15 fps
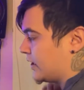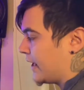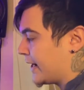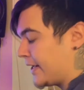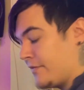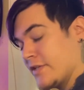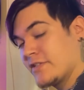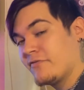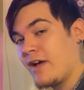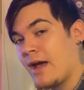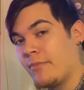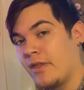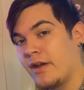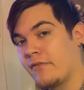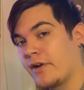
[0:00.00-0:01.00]
liking this
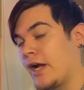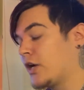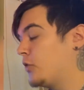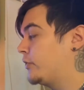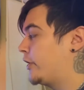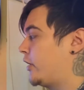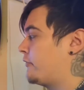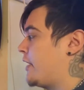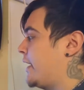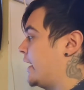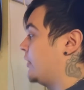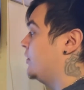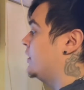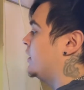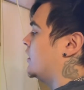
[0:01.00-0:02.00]
vibe that I've got going on right
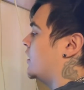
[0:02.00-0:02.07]
now.